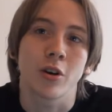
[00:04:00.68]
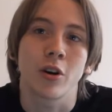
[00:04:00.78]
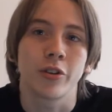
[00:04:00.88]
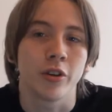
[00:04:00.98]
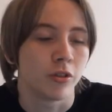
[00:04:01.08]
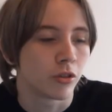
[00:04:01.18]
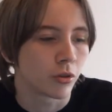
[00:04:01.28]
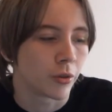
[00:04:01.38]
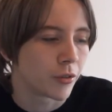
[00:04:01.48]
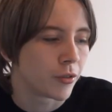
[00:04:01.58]
of the cartoons
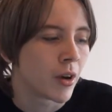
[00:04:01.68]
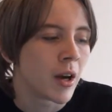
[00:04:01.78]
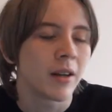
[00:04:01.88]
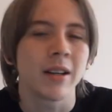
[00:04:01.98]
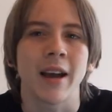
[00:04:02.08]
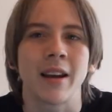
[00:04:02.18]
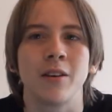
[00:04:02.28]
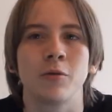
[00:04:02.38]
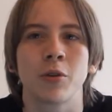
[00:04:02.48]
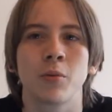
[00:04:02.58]
sort of tied
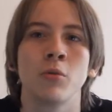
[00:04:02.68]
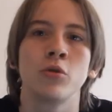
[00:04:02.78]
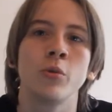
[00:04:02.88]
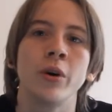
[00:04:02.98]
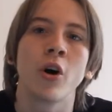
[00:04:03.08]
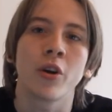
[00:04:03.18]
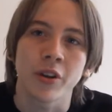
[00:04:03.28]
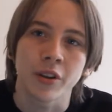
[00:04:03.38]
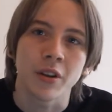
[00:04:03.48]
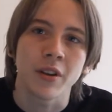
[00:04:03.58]
in with what was going
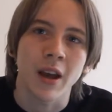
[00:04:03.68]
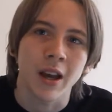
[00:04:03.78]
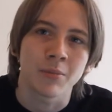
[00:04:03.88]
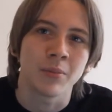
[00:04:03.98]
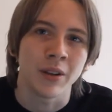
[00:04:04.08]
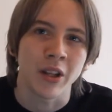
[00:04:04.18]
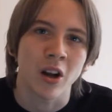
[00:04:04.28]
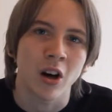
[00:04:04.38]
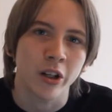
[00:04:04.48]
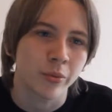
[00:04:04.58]
on at the time in the
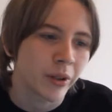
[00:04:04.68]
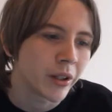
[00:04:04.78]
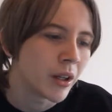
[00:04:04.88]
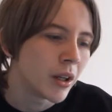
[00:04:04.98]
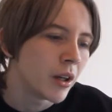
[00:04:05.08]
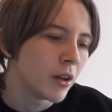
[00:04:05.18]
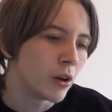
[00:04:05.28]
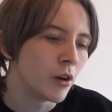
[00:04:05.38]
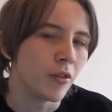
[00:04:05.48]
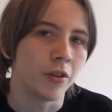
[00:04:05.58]
economy
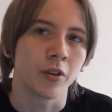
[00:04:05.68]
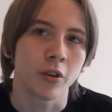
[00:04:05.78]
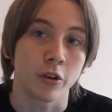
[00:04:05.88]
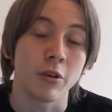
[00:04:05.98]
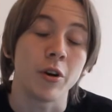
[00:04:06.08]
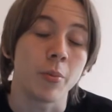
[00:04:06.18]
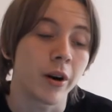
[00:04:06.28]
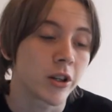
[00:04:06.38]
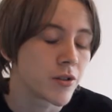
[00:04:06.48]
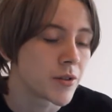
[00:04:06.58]
of the Great
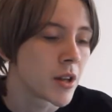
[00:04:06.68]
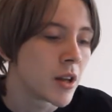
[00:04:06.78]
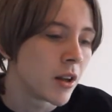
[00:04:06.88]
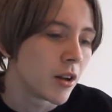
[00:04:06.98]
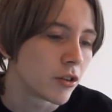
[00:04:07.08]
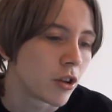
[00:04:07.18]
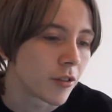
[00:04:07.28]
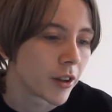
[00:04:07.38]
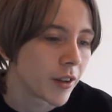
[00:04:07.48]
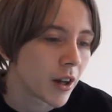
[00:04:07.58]
Depression,
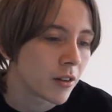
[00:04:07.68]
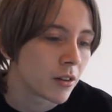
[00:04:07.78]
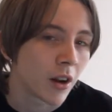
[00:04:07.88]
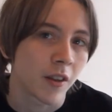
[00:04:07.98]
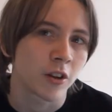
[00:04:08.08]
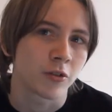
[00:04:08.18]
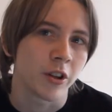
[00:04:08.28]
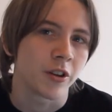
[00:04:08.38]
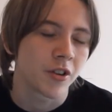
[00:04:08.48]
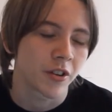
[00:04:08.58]
stuff like that. And I think it's
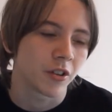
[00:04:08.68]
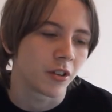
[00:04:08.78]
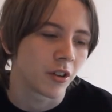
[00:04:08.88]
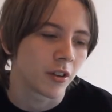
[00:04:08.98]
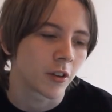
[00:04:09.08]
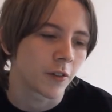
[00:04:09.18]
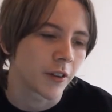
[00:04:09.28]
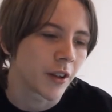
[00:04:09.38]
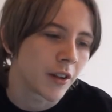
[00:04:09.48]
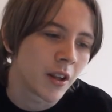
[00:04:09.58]
really interesting to see stuff
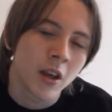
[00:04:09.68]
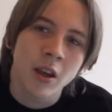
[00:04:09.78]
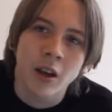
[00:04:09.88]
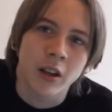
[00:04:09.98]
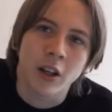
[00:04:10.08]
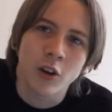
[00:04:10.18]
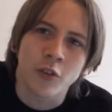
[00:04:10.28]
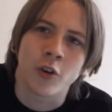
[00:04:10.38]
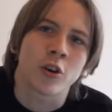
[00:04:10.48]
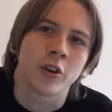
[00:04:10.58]
like that. And I
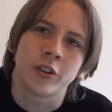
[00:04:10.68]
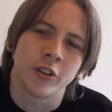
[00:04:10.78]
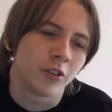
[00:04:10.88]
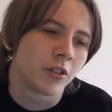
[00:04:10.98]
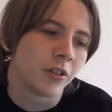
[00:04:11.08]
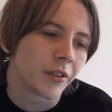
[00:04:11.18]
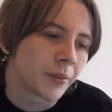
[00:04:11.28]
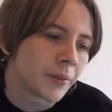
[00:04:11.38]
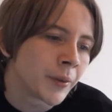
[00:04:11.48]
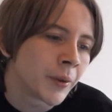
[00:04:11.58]
love all cartoons, you know,